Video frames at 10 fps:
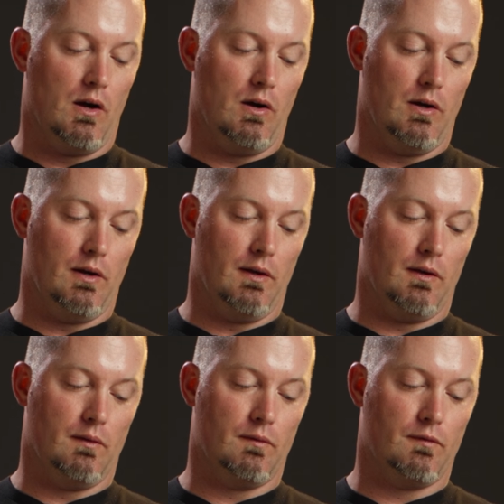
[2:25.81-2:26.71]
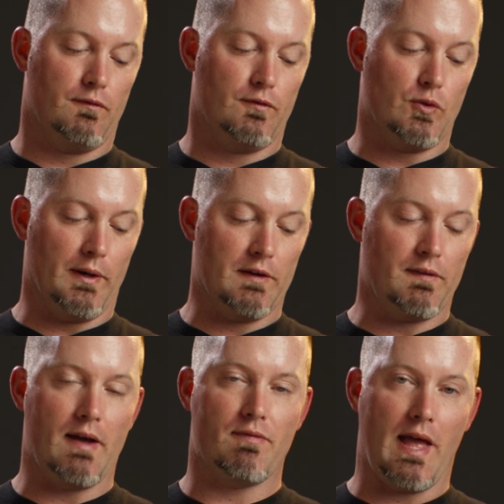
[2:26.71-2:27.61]
on
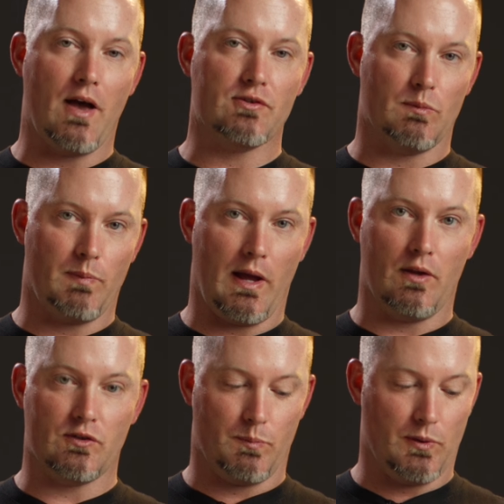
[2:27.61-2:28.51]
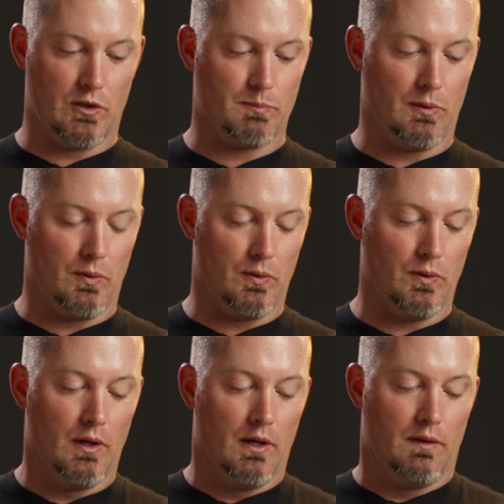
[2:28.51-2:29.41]
25,000 pounds of
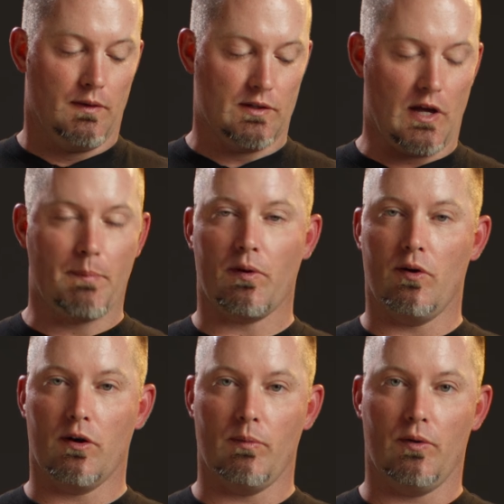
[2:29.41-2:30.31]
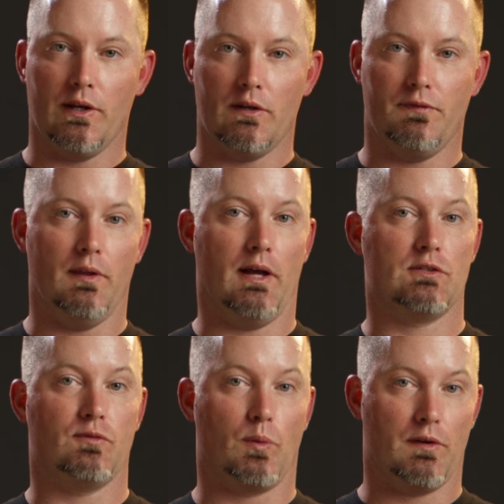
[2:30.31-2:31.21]
push-pull, this upper arm only
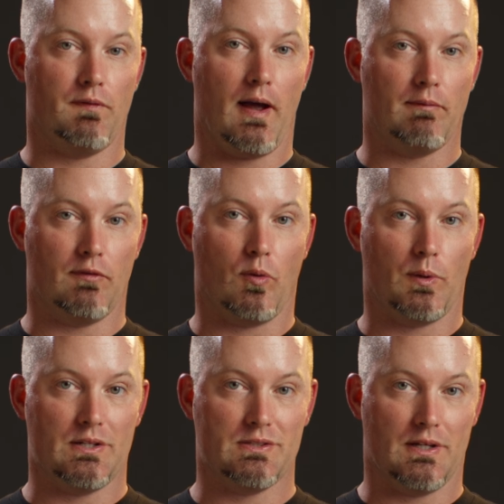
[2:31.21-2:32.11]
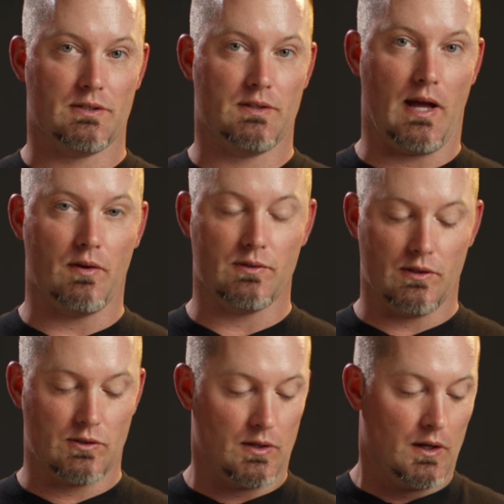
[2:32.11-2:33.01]
deflects 45 to 46
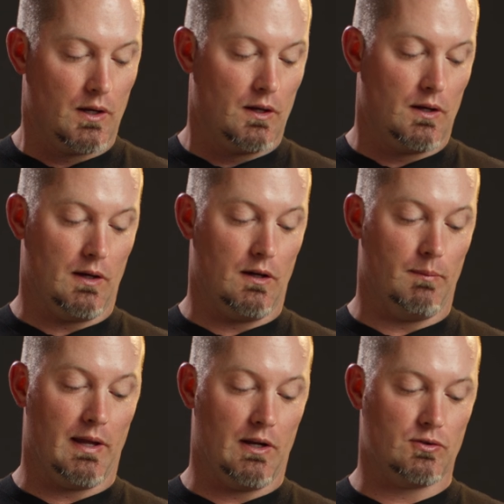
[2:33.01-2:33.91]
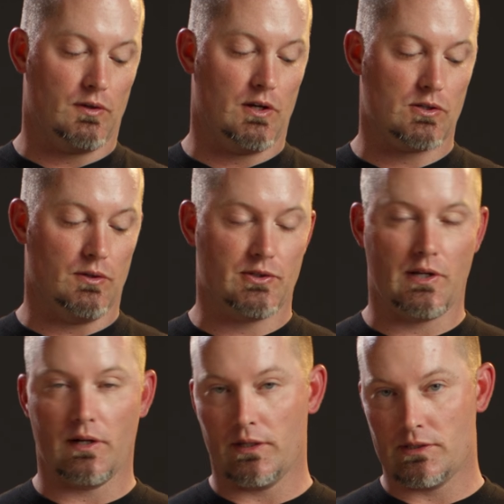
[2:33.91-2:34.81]
thousandths. In a traditional
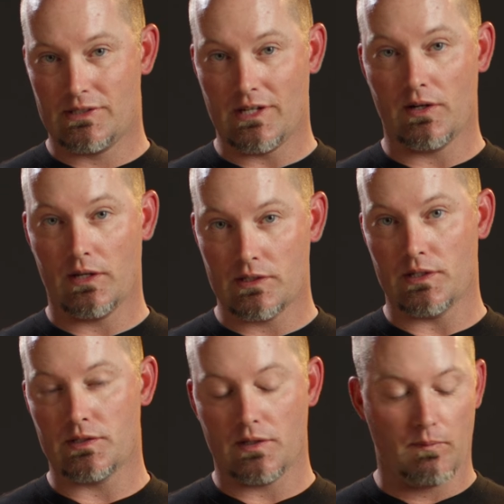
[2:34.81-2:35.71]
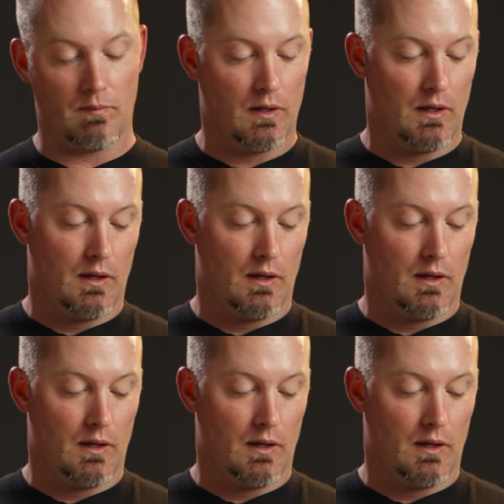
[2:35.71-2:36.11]
steering system,